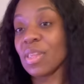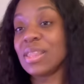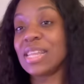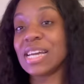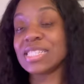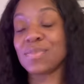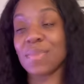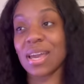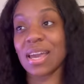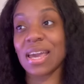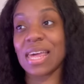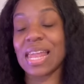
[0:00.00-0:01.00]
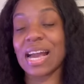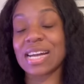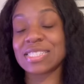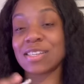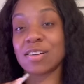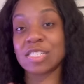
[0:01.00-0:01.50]
this man, like
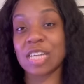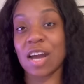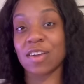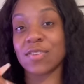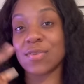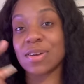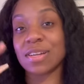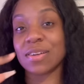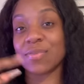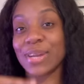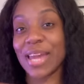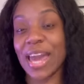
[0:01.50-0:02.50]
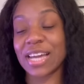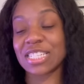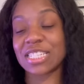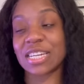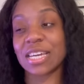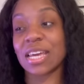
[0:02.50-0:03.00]
I told y'all during the
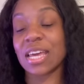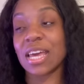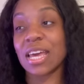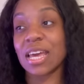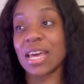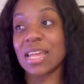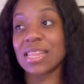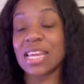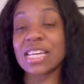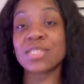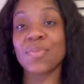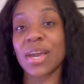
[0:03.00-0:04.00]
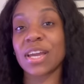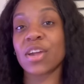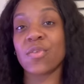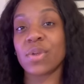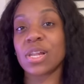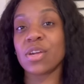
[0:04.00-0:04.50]
reaction, this man
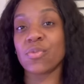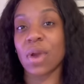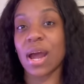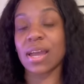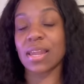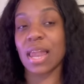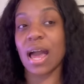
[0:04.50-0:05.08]
can really write.